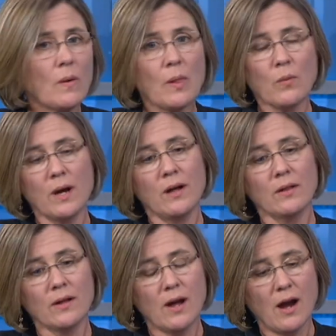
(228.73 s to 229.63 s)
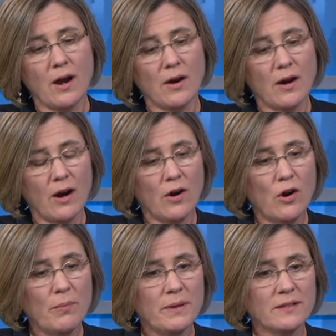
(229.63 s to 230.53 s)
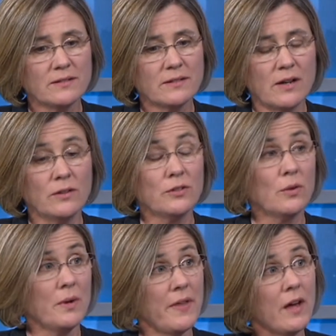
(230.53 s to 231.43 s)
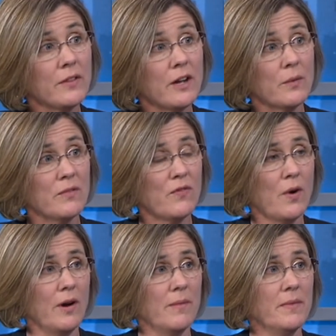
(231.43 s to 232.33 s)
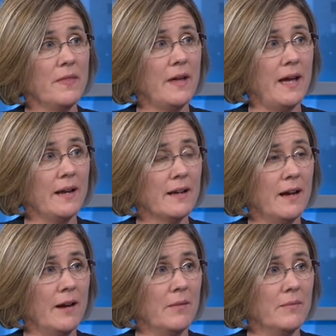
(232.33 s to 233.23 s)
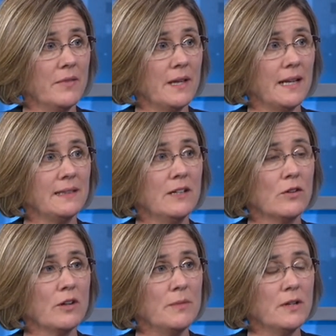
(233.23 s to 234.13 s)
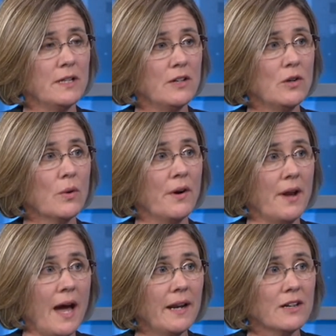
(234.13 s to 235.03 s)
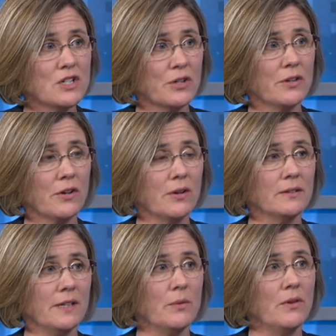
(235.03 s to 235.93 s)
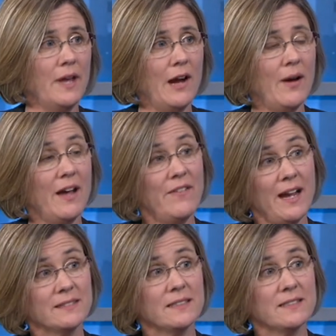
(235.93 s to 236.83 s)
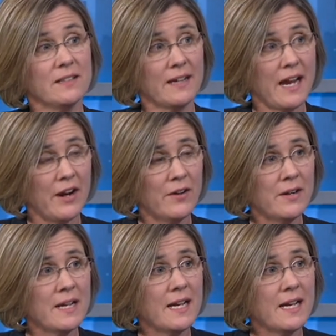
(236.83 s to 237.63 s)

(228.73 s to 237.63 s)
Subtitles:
Well, our hope is also with healthcare reform that the Latino community who are not insured currently will now have access to care.